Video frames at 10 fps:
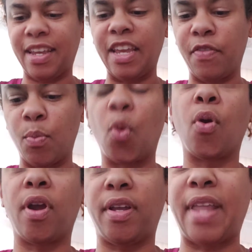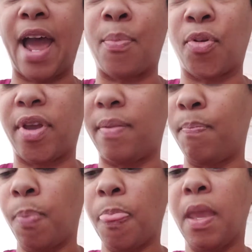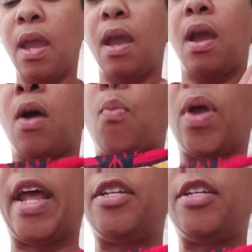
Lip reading: even more elaborate. When I